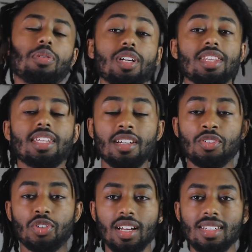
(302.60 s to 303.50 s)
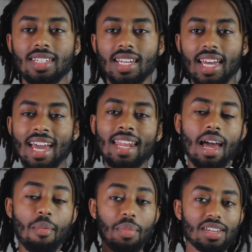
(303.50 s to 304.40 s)
pretty thick dreads, and
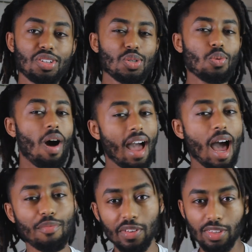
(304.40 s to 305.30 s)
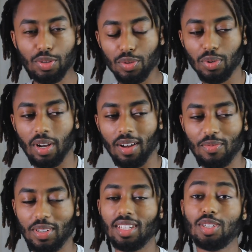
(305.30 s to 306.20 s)
that makes sense why I have 53, uh,
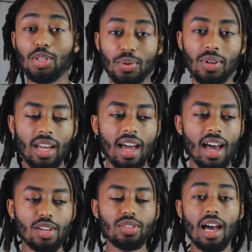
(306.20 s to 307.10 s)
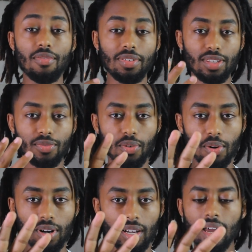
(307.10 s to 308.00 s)
52. I used to have
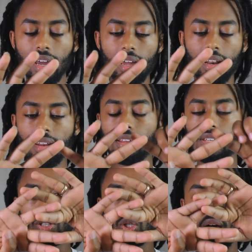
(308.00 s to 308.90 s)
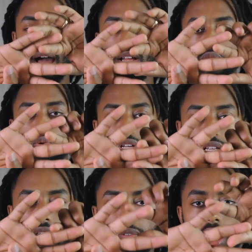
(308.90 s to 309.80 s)
54, and I had two
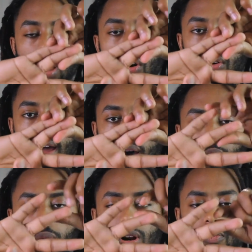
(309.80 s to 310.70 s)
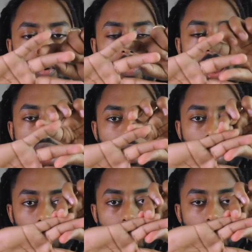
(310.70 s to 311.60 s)
sets of Congo now. One of them got
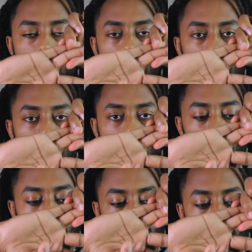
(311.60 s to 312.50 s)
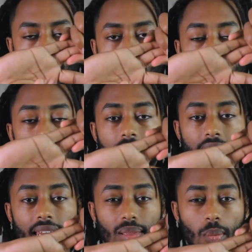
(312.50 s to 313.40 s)
Congoed up because I wanted I wanted to
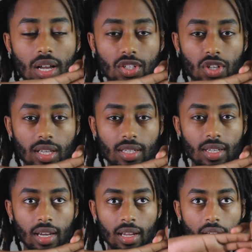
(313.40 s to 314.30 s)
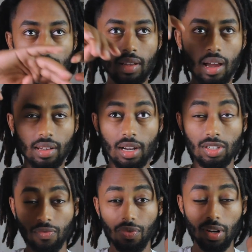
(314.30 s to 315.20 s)
connect my dreads, and I, that,
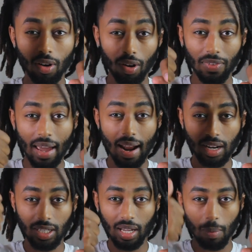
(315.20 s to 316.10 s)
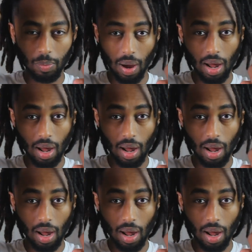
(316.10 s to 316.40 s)
there's a video of that. Actually, I'm